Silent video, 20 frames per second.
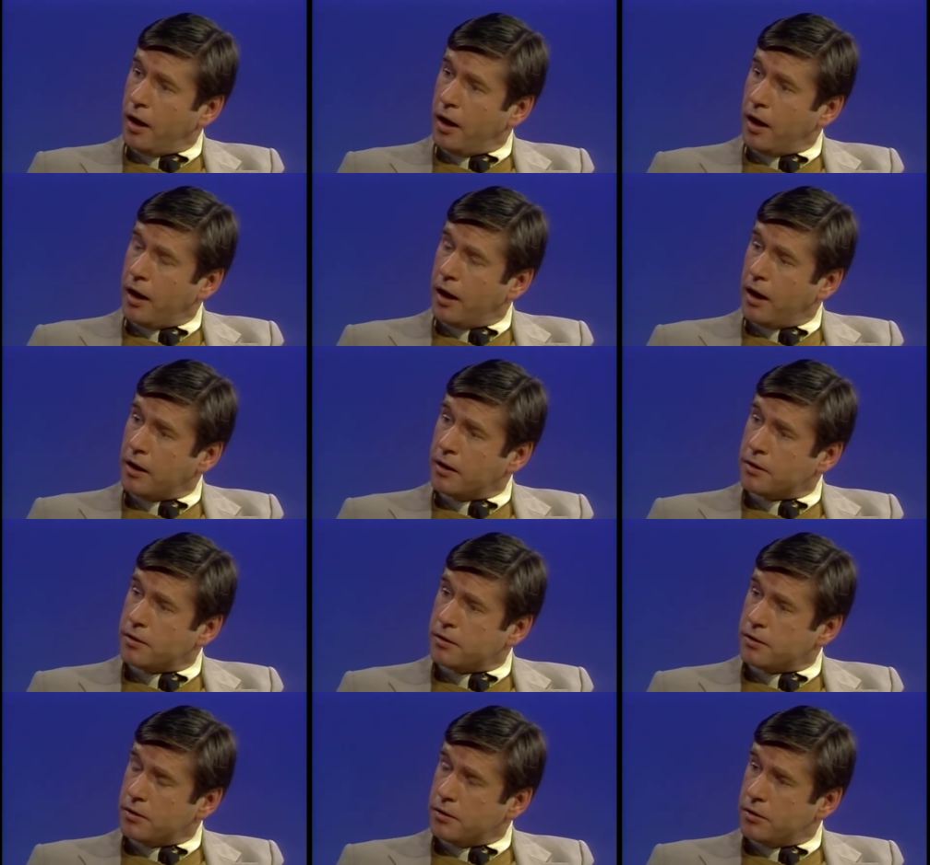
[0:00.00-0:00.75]

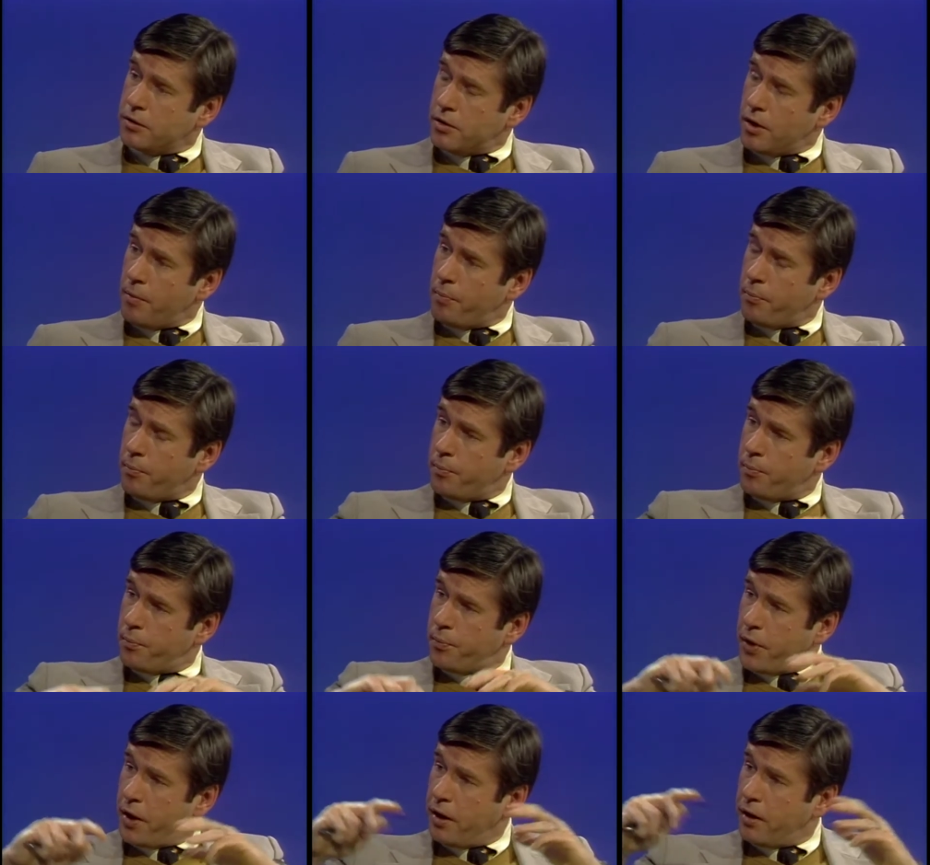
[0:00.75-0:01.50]
And the
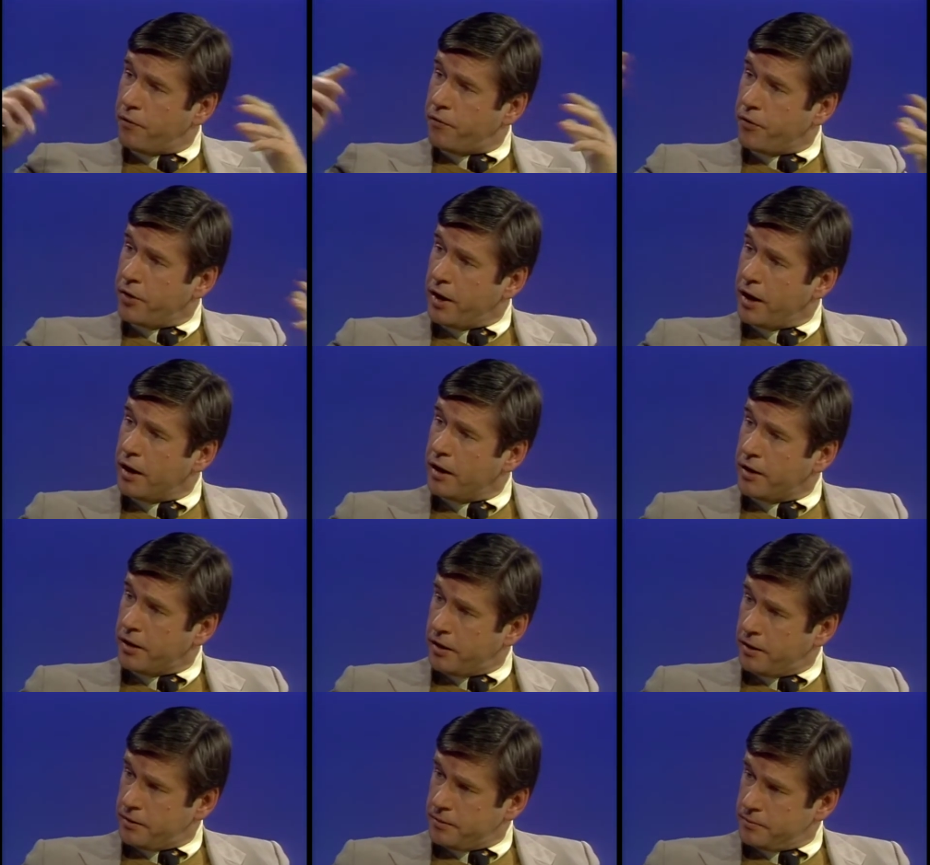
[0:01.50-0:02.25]

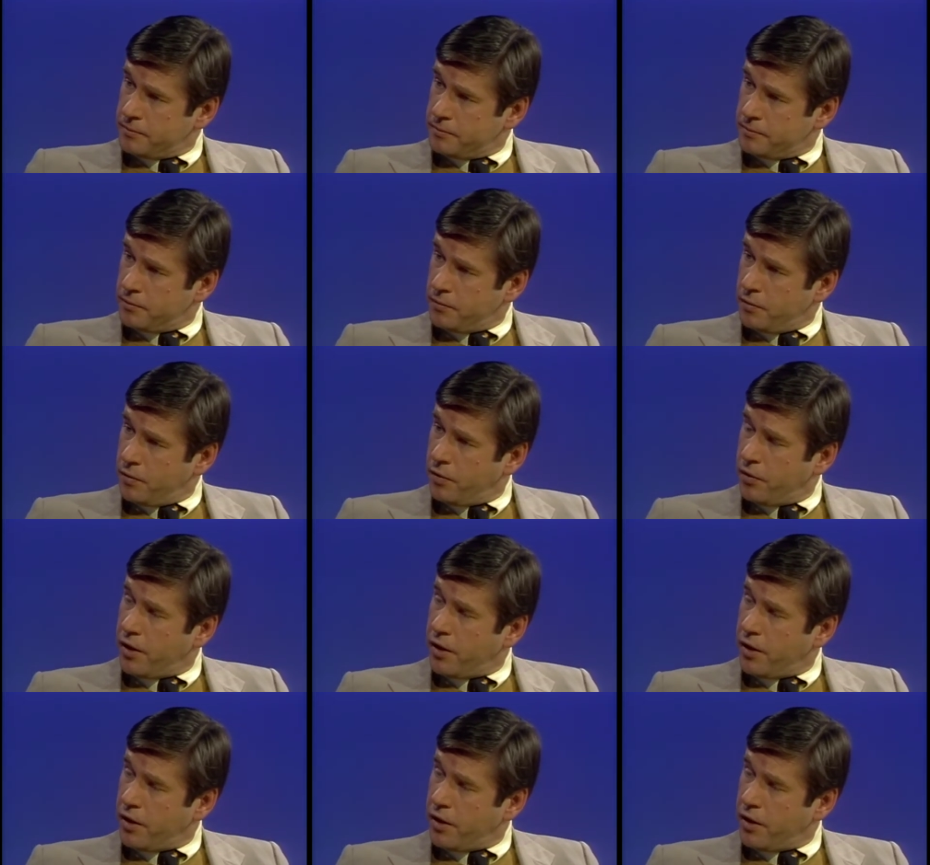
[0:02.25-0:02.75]
paraphernalia mm -hmm.